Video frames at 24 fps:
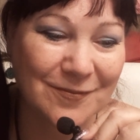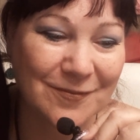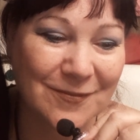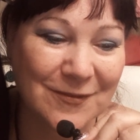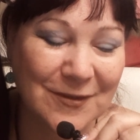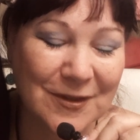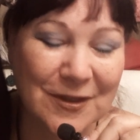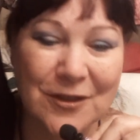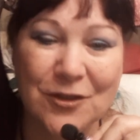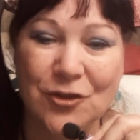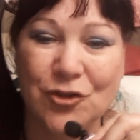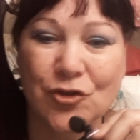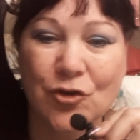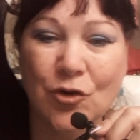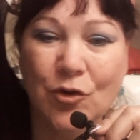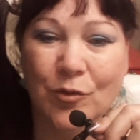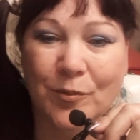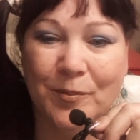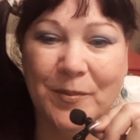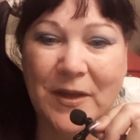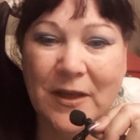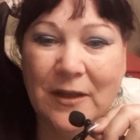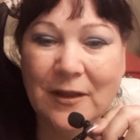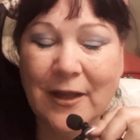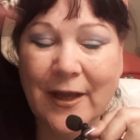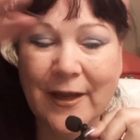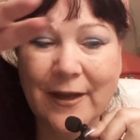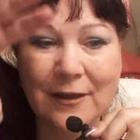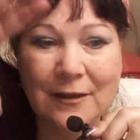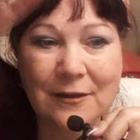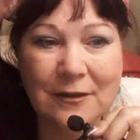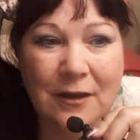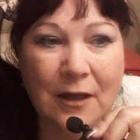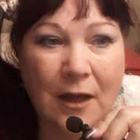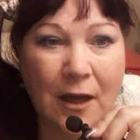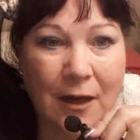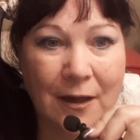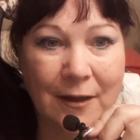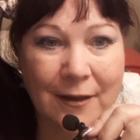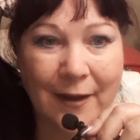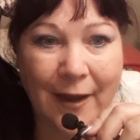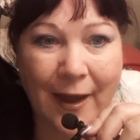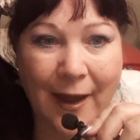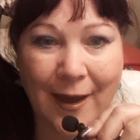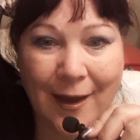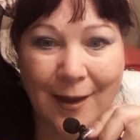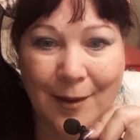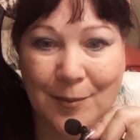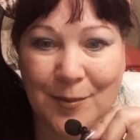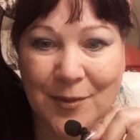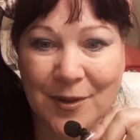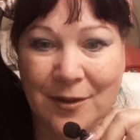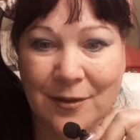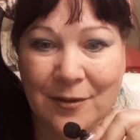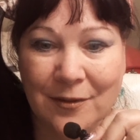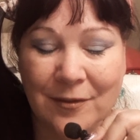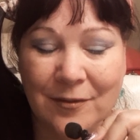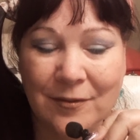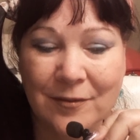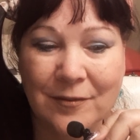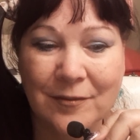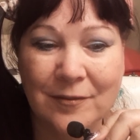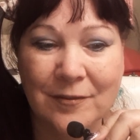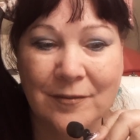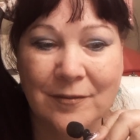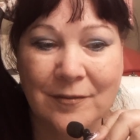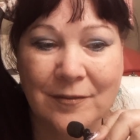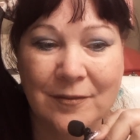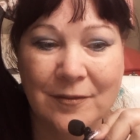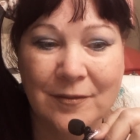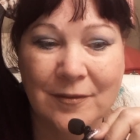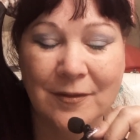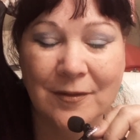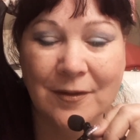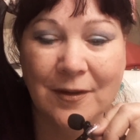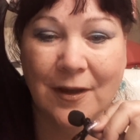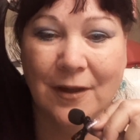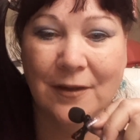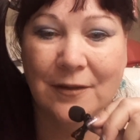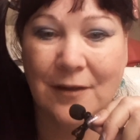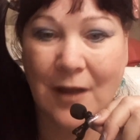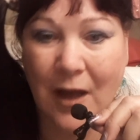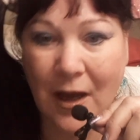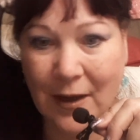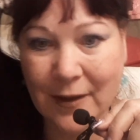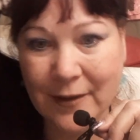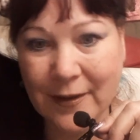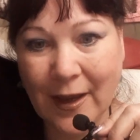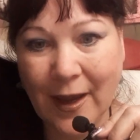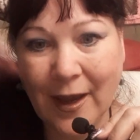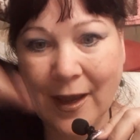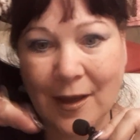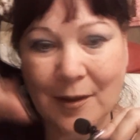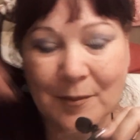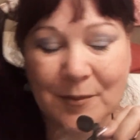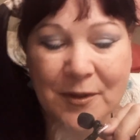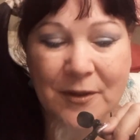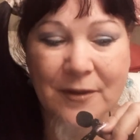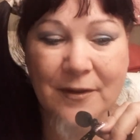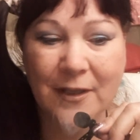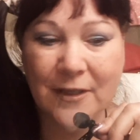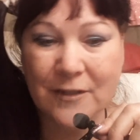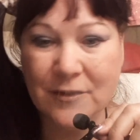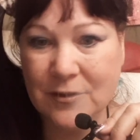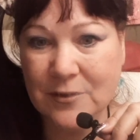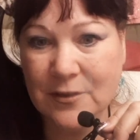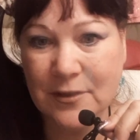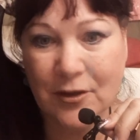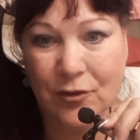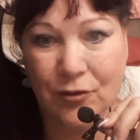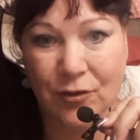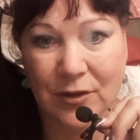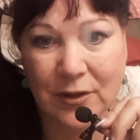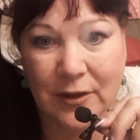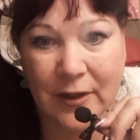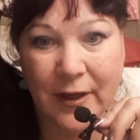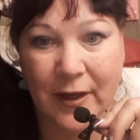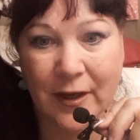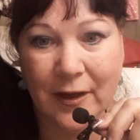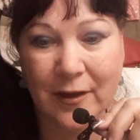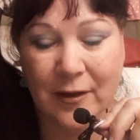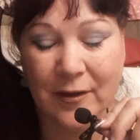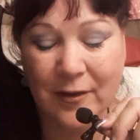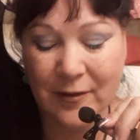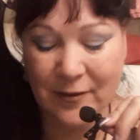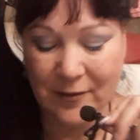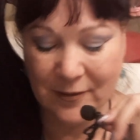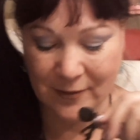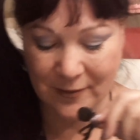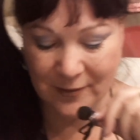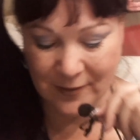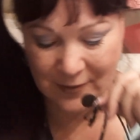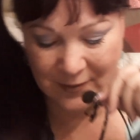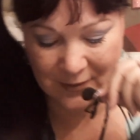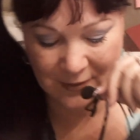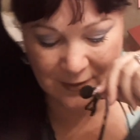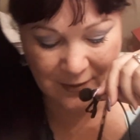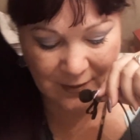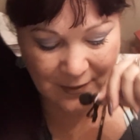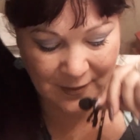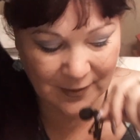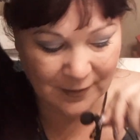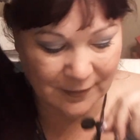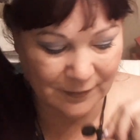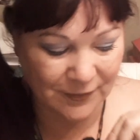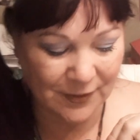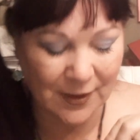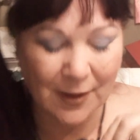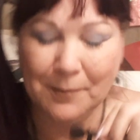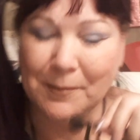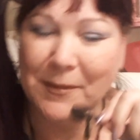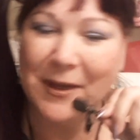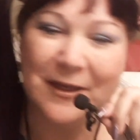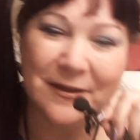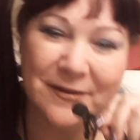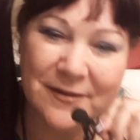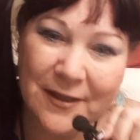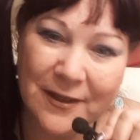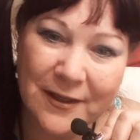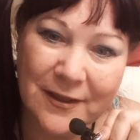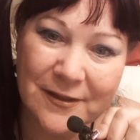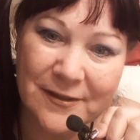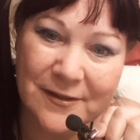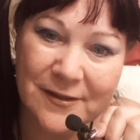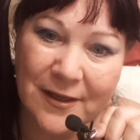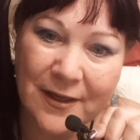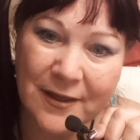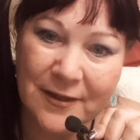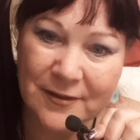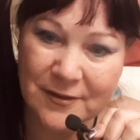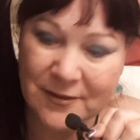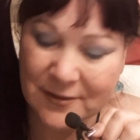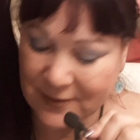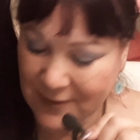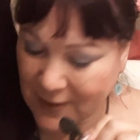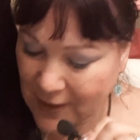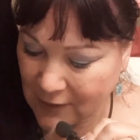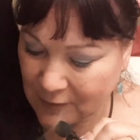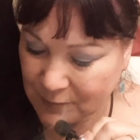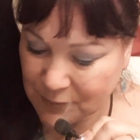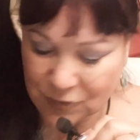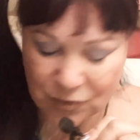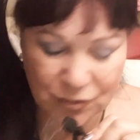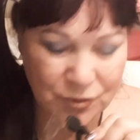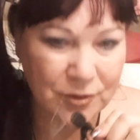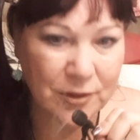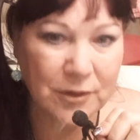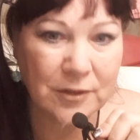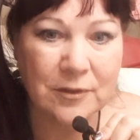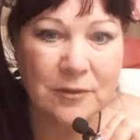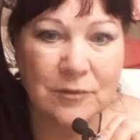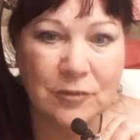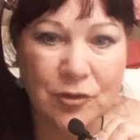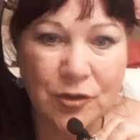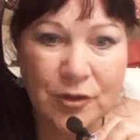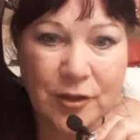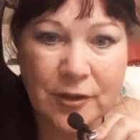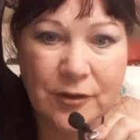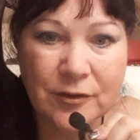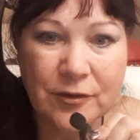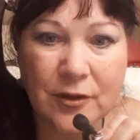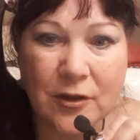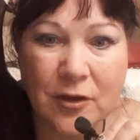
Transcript: They showed me like a log cabin that's near a lake, if that makes any sense. Now I'm just going to look at the